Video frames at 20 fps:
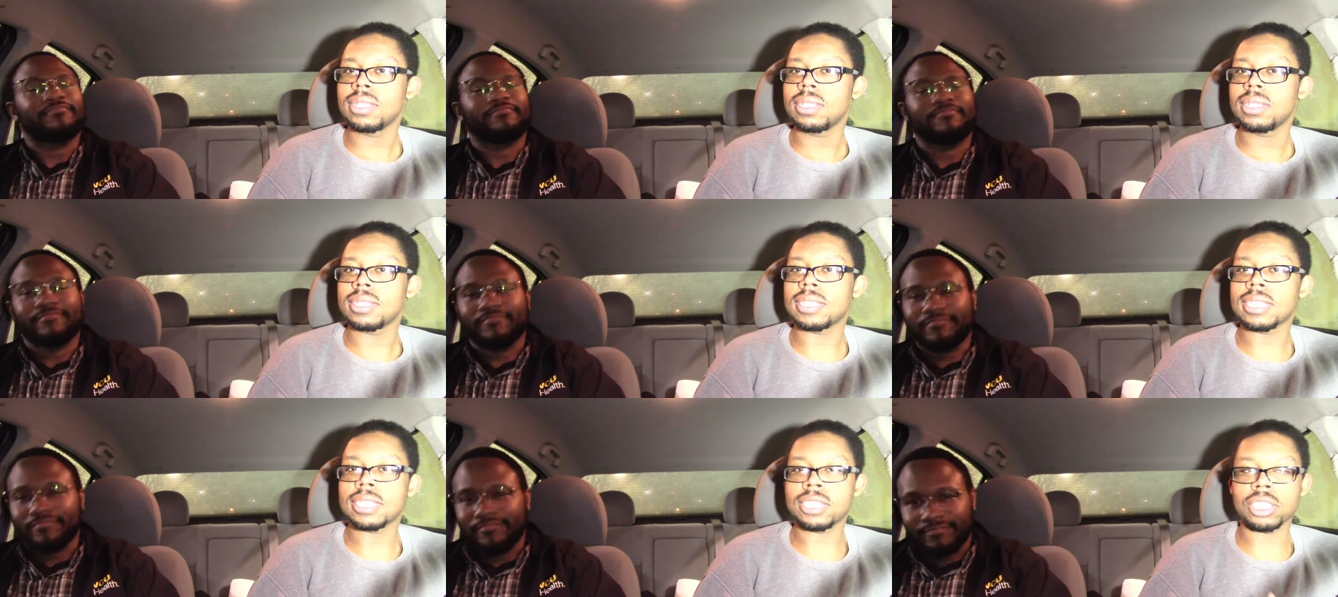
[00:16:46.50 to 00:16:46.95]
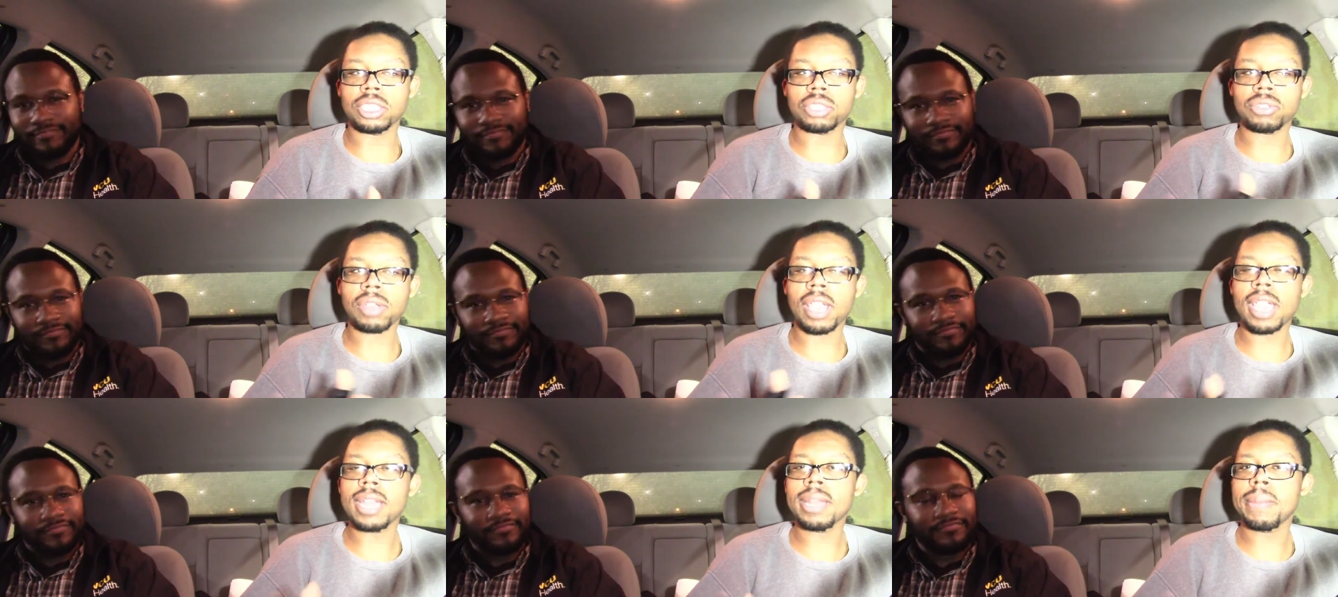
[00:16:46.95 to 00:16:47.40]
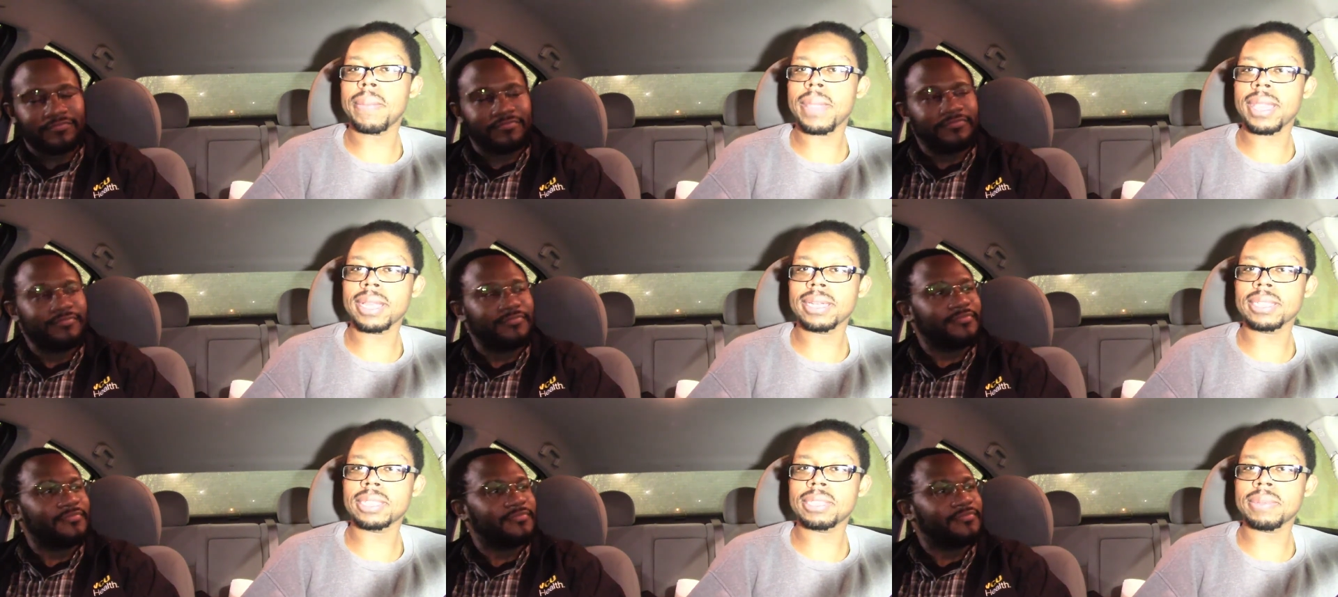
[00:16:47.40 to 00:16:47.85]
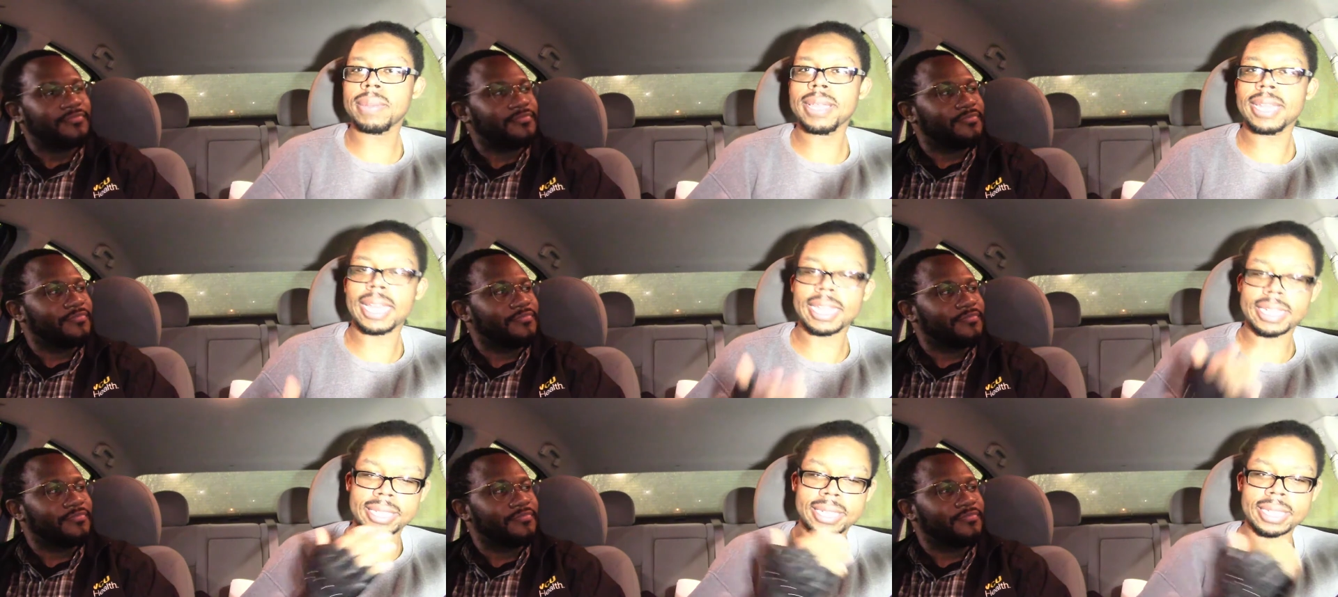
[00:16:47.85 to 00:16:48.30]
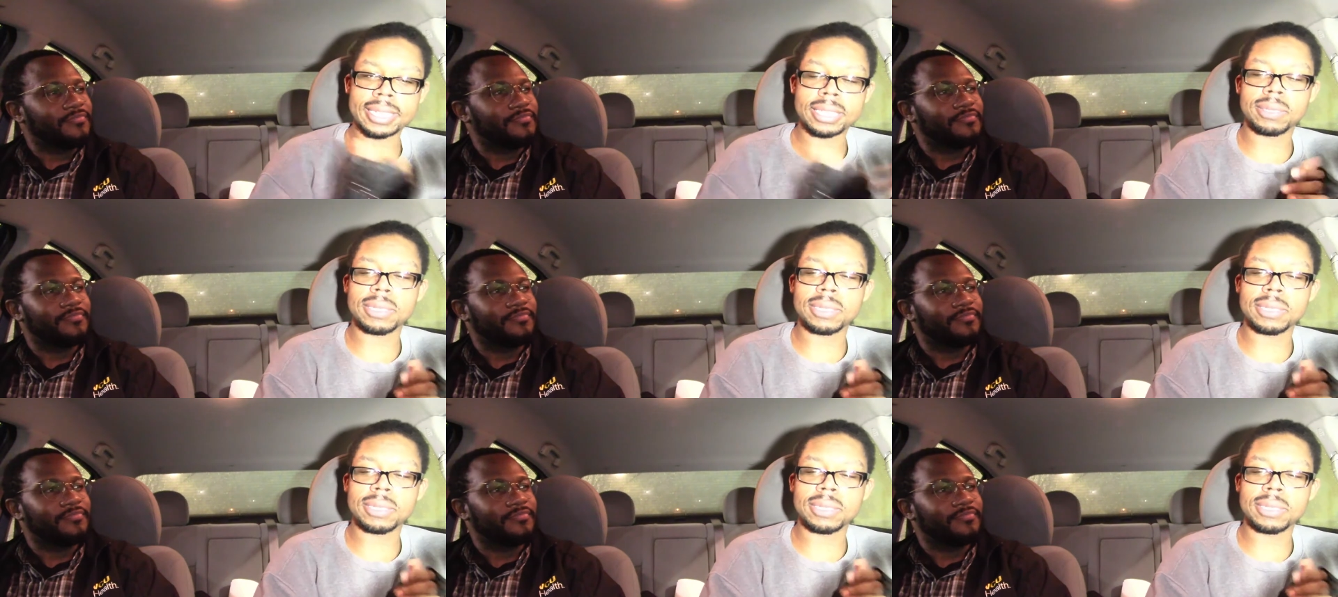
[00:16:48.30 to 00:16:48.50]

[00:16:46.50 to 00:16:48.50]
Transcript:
Speaker 1: Did she try to bang this man? Like this,